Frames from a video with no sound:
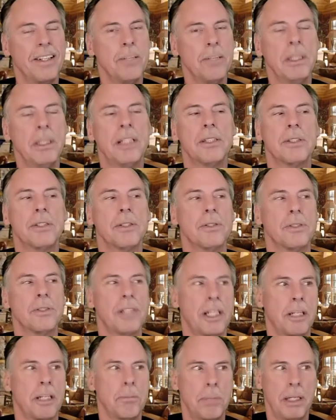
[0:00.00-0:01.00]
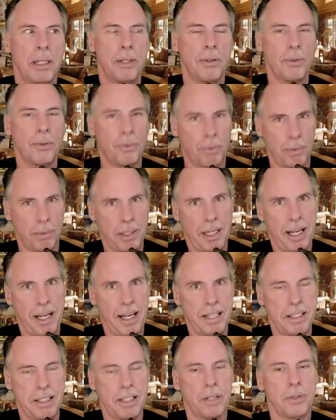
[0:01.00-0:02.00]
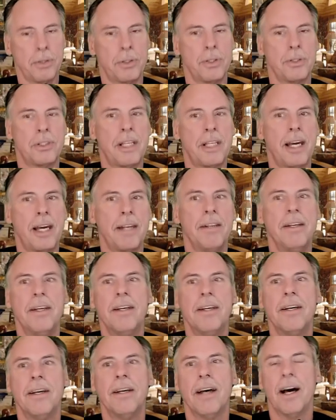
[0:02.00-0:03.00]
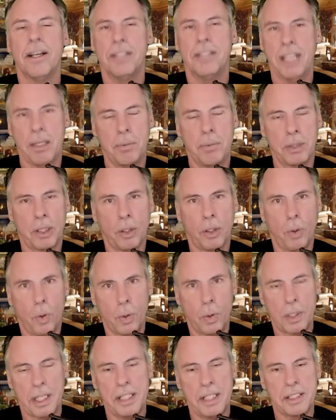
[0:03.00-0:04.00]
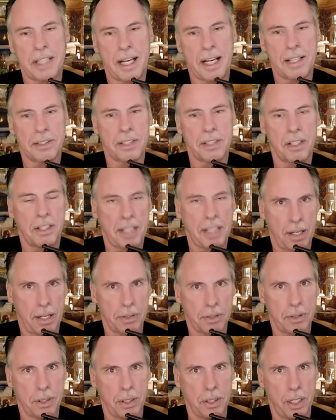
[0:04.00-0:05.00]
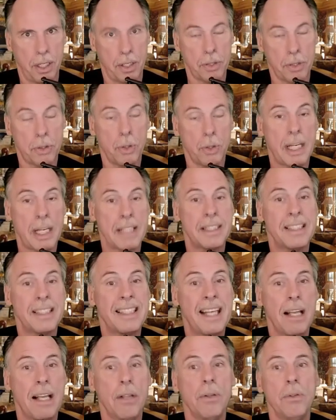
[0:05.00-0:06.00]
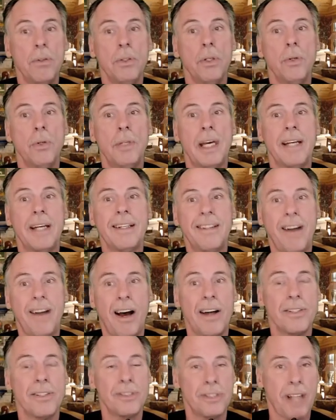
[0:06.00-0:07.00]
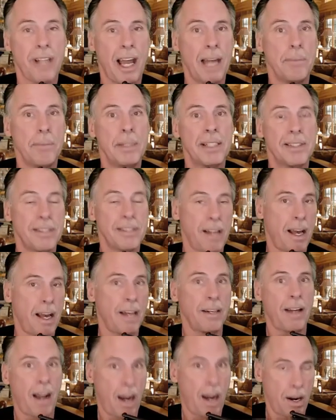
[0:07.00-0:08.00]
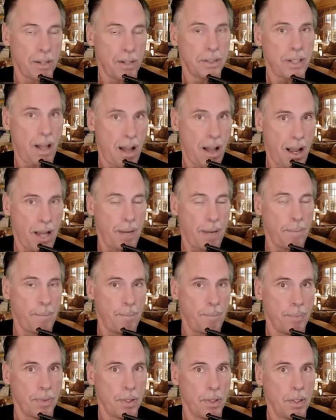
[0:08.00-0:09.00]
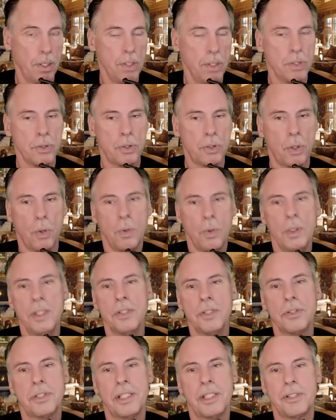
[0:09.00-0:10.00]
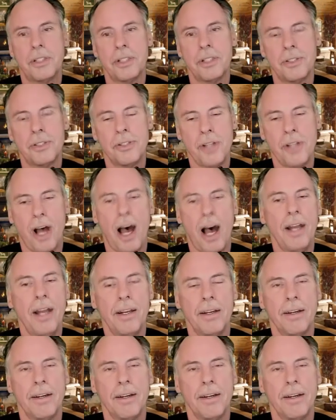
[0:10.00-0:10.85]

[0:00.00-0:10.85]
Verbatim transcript: Because 2 Peter 3:8 tells us that a day with the Lord is as 1,000 years. So that's telling you that God's time is not our time. So since it's not